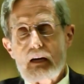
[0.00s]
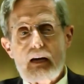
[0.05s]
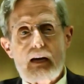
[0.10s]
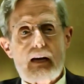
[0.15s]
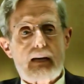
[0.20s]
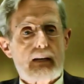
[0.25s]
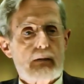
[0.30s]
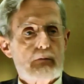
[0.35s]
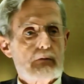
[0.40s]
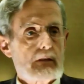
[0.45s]

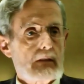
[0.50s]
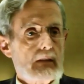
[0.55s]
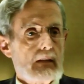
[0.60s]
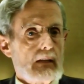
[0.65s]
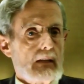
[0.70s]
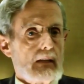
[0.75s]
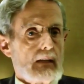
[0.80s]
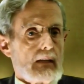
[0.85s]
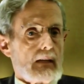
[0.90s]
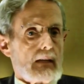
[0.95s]
and he was,
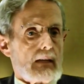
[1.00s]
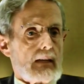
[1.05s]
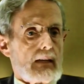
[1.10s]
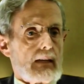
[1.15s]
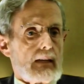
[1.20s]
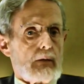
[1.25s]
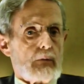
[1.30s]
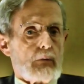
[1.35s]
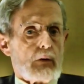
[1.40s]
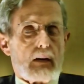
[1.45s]

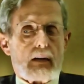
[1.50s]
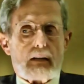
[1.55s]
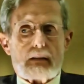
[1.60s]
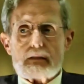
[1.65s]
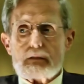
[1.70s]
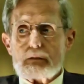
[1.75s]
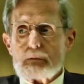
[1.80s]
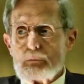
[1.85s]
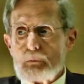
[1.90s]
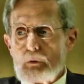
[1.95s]
he
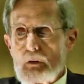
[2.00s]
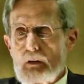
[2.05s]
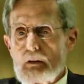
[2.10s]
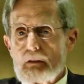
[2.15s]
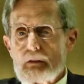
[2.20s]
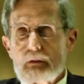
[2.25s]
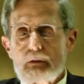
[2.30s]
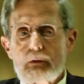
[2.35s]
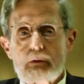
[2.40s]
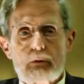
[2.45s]
was
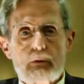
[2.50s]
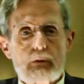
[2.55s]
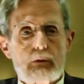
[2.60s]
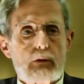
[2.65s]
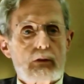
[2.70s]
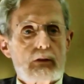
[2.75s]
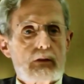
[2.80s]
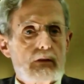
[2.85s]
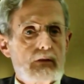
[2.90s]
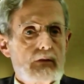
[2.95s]
one who
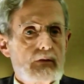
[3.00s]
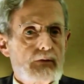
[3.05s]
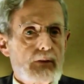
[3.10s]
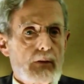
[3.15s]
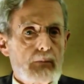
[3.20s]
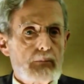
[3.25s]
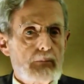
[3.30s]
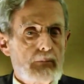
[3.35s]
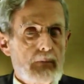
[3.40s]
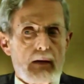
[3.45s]
could,
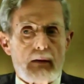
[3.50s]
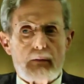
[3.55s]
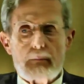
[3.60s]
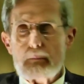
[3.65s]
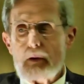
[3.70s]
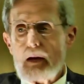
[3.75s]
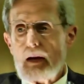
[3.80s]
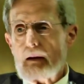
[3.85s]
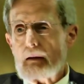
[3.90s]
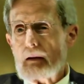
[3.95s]
from
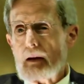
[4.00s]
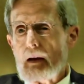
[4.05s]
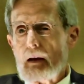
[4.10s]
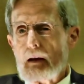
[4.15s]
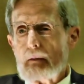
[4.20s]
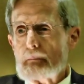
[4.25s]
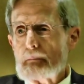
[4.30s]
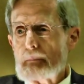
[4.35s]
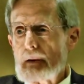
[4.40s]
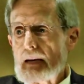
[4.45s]
uh,
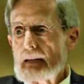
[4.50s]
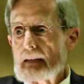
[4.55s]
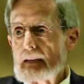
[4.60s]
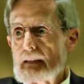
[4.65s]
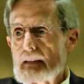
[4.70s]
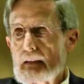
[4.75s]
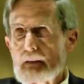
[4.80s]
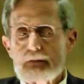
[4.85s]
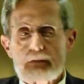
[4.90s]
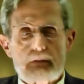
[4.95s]

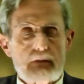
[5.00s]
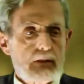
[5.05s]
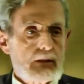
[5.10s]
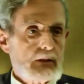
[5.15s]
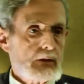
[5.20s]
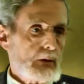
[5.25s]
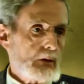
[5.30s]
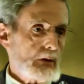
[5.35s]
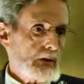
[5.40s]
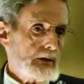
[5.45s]
many different
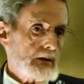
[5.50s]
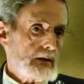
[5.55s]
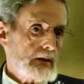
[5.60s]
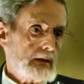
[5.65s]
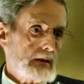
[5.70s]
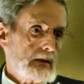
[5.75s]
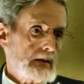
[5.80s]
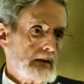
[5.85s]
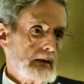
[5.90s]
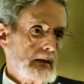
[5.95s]

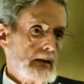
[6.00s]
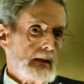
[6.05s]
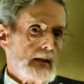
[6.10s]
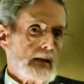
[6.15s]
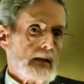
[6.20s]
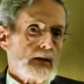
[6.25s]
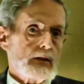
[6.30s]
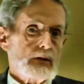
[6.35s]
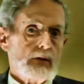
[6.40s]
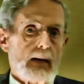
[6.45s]
sources,
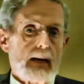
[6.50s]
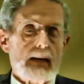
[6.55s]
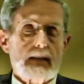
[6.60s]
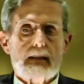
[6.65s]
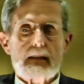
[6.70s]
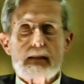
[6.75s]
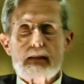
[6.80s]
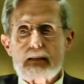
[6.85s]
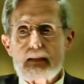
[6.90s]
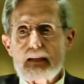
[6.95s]
try
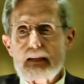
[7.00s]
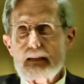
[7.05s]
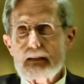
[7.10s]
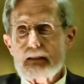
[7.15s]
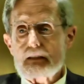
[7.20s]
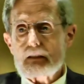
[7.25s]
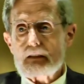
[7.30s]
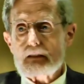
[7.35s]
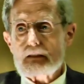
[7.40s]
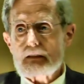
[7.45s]
to
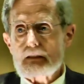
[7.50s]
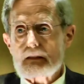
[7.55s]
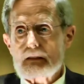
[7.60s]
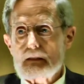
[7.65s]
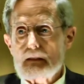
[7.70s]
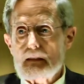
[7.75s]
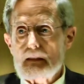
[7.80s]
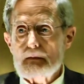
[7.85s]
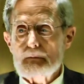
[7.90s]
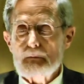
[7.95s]
teach
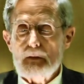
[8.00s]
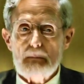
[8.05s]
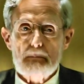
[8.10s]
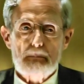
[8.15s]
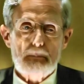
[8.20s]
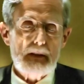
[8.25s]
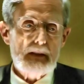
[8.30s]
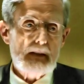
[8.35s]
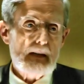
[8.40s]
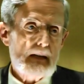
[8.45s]
us. And we,
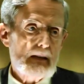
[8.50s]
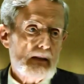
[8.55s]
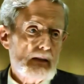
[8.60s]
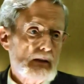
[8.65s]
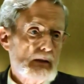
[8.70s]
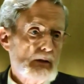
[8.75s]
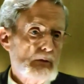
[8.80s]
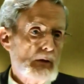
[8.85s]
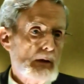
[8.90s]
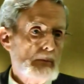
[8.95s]

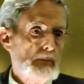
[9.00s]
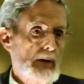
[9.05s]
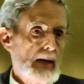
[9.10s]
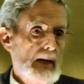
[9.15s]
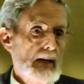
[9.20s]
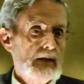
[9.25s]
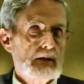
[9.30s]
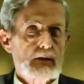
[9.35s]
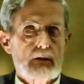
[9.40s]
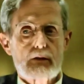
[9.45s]
particularly, we
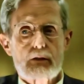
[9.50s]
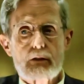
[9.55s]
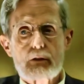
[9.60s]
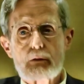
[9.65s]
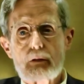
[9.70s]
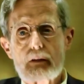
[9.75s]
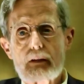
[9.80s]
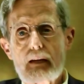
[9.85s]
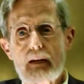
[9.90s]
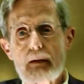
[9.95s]
majored
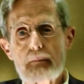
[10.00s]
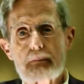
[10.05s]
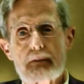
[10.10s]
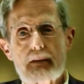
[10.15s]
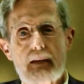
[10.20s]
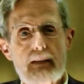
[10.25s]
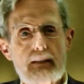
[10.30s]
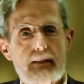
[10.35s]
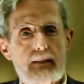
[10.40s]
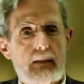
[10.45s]
too on him
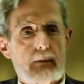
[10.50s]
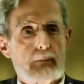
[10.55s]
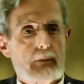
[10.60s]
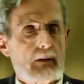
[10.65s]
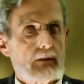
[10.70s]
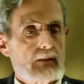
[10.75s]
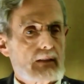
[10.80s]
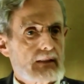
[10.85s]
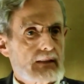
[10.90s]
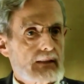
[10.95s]
teaching
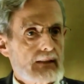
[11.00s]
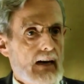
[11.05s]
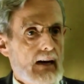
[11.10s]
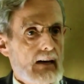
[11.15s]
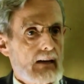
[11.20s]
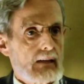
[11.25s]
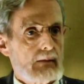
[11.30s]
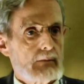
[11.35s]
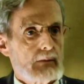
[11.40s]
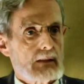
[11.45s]
about the
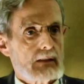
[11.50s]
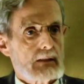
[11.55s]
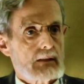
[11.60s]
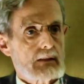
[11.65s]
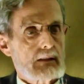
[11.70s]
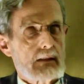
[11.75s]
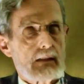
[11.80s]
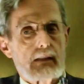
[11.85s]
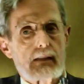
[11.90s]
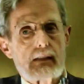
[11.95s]

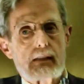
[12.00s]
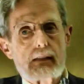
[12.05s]
sacraments.